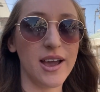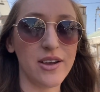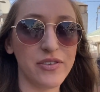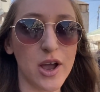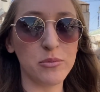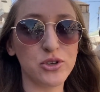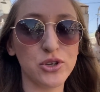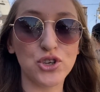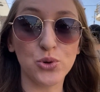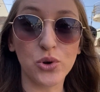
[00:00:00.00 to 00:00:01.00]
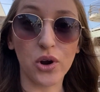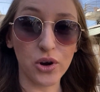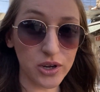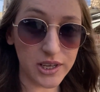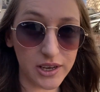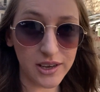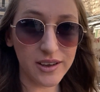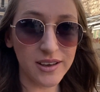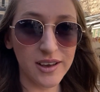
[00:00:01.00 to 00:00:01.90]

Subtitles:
I have come to the Shuk early